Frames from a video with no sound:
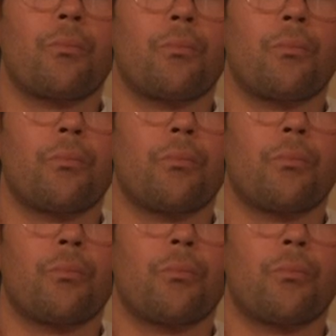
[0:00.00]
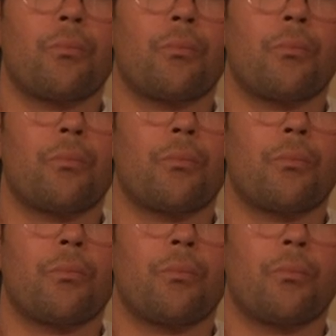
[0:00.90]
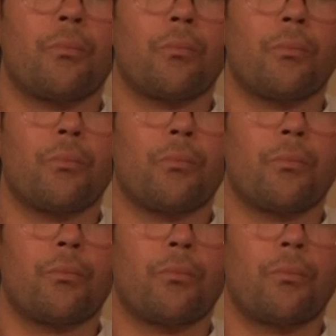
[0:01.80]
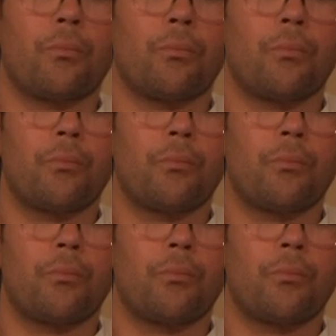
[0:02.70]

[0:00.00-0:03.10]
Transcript: (silent)